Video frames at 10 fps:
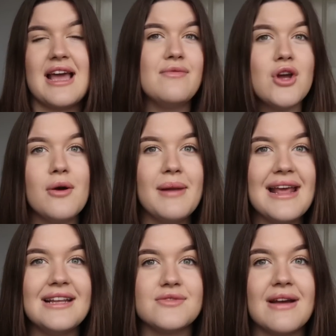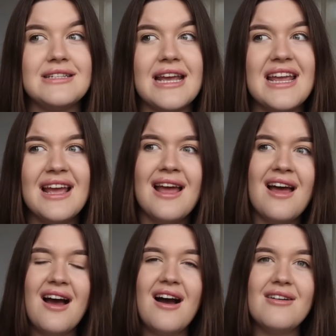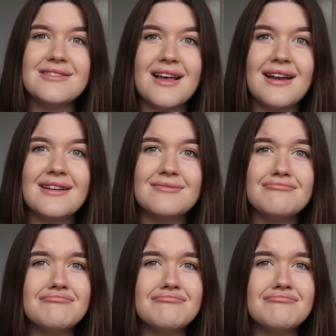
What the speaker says: have you got a playlist ready? I was like,